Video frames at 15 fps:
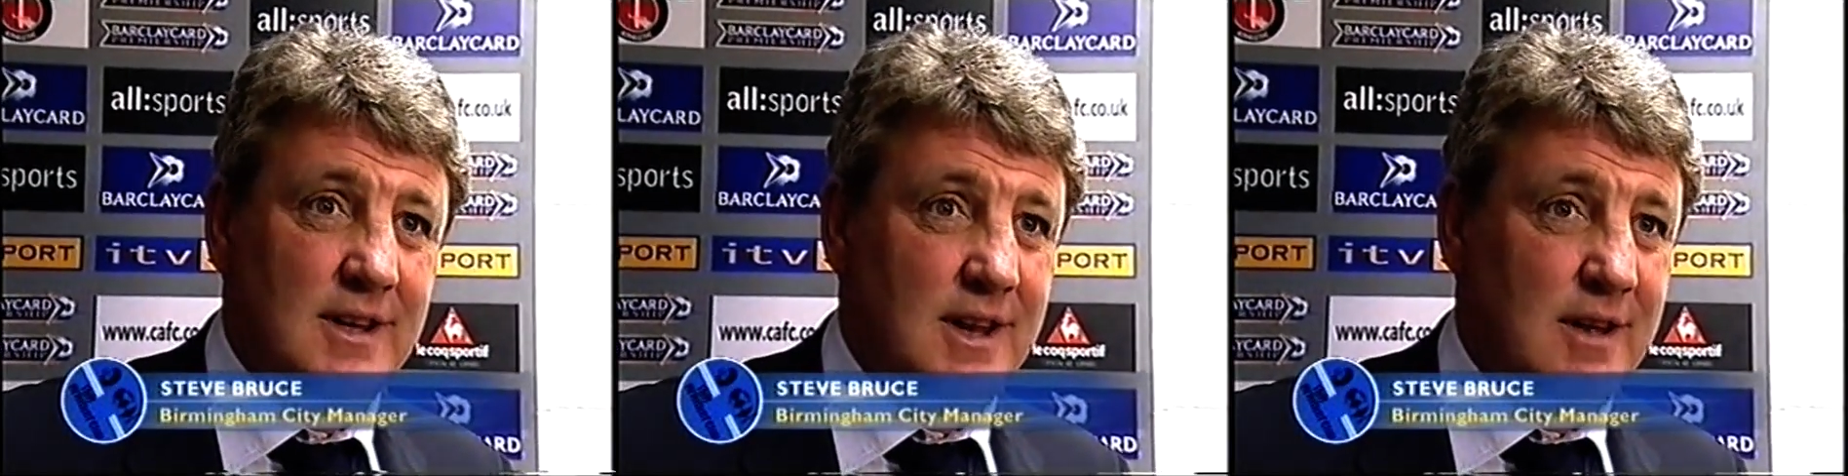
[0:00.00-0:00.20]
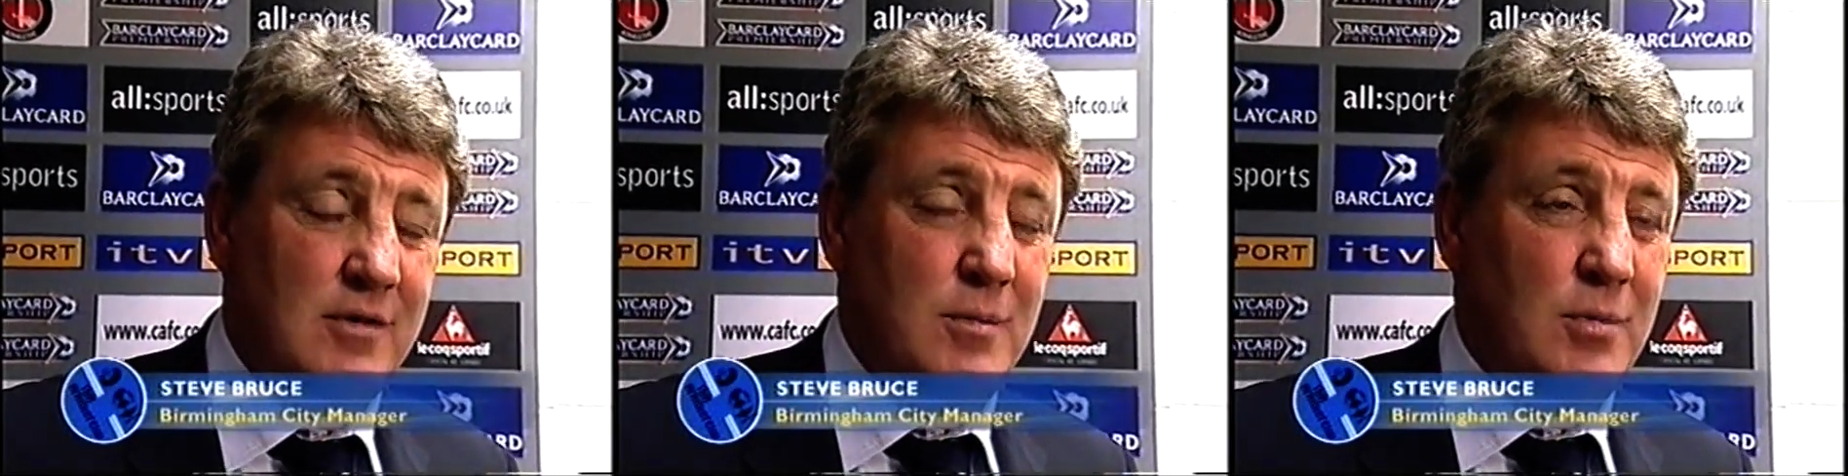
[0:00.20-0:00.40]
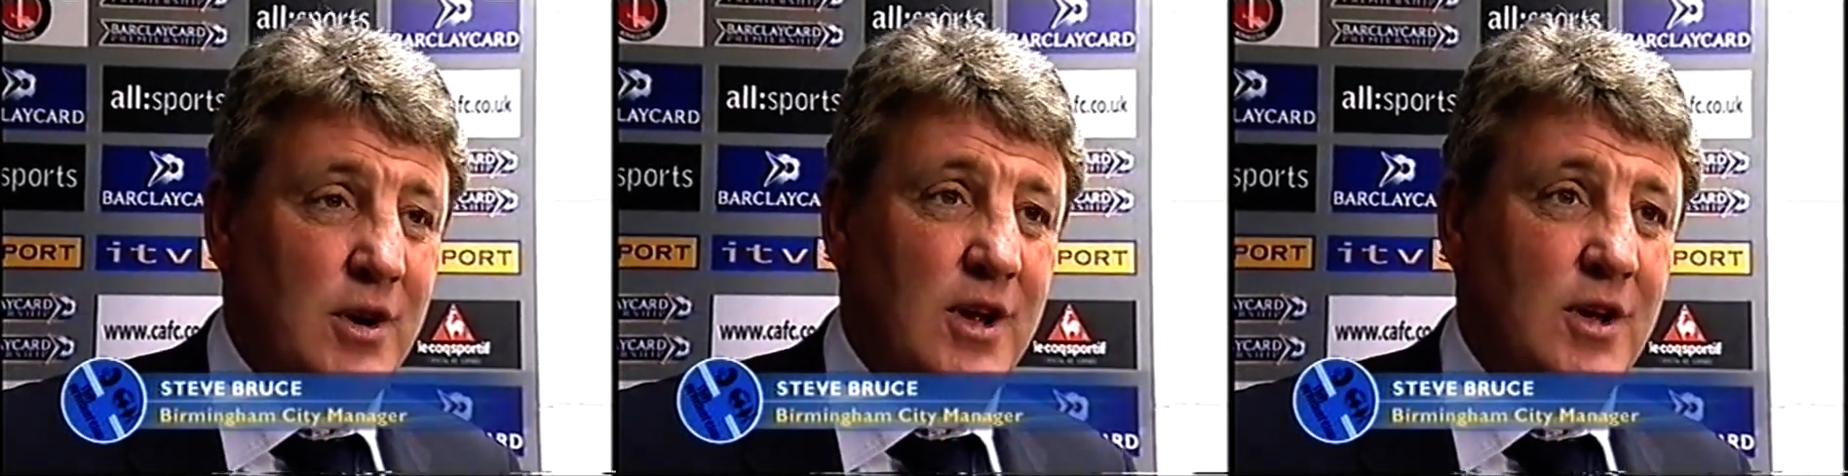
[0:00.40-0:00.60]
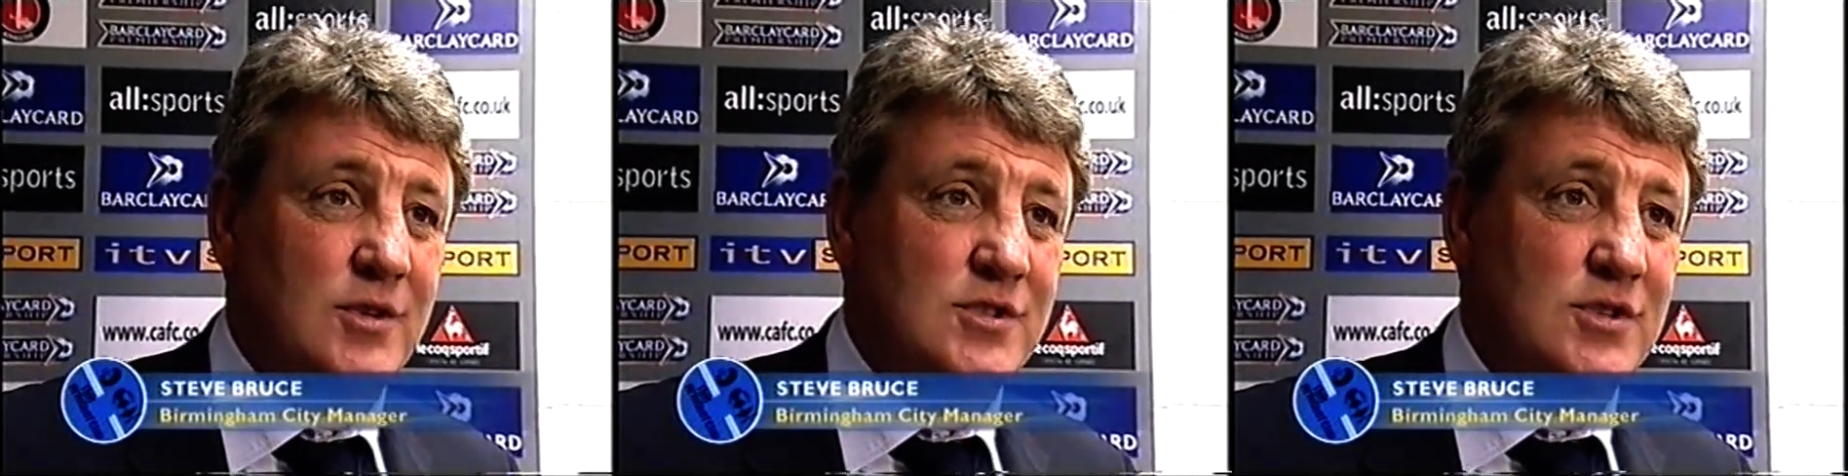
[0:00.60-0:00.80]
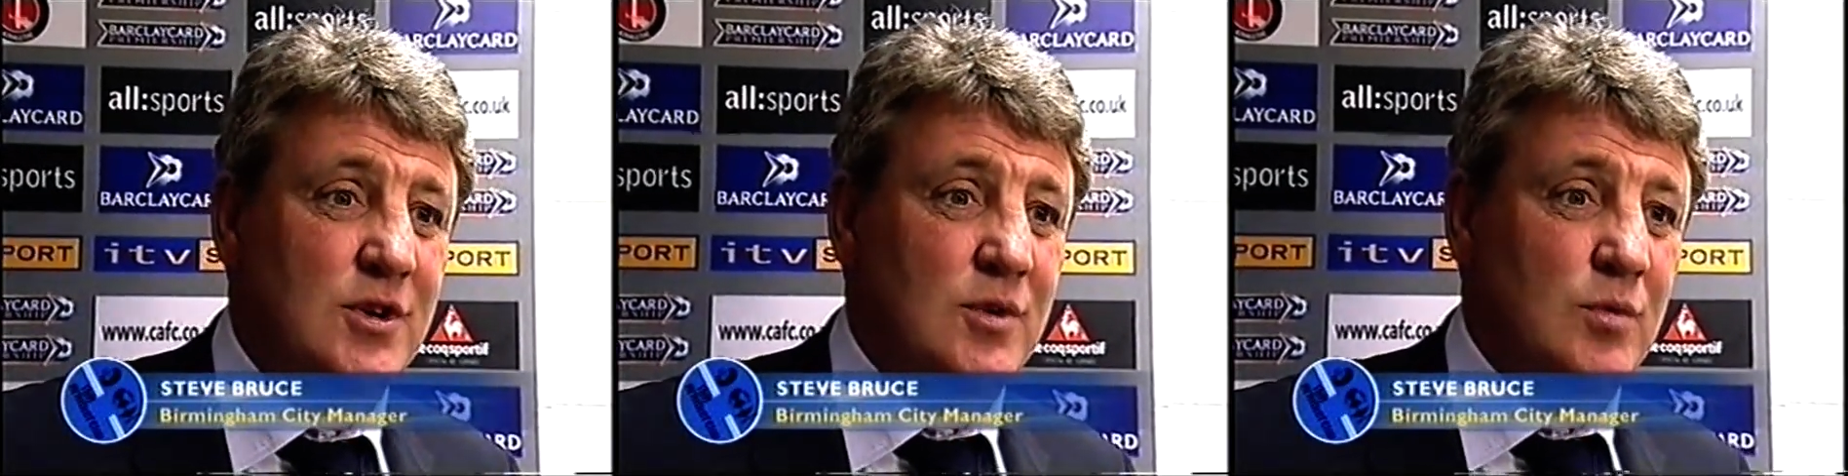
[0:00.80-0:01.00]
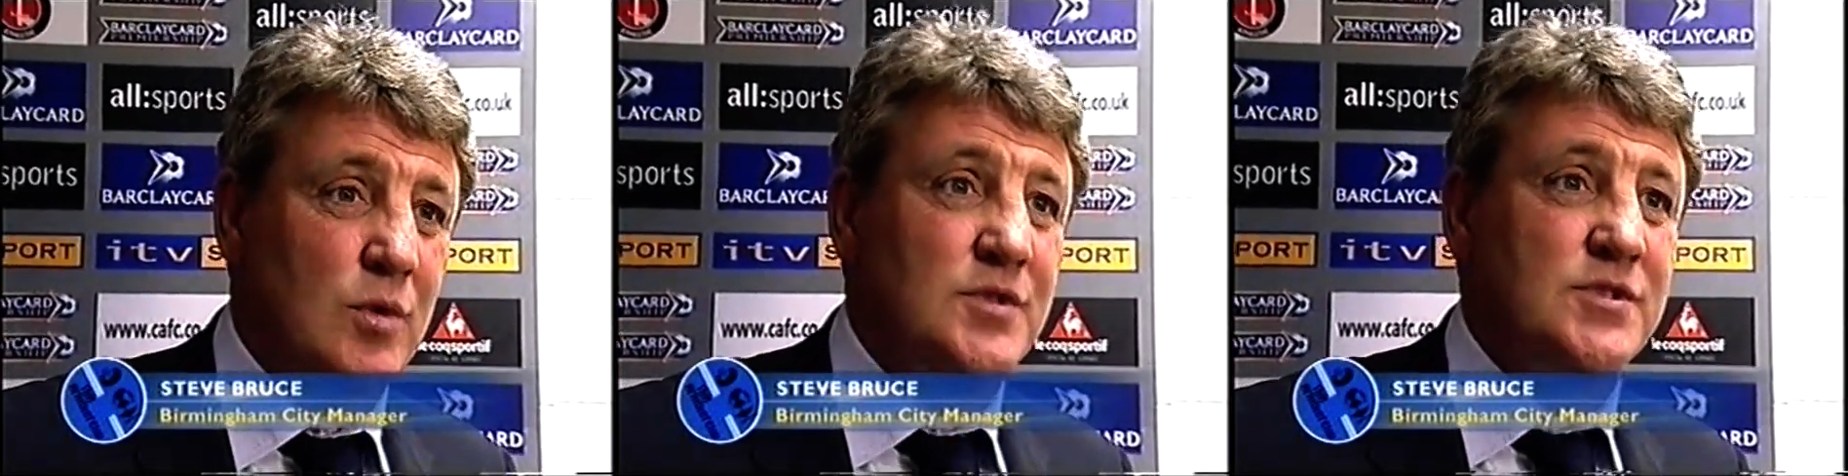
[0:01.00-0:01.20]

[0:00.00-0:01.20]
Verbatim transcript: and everybody concerned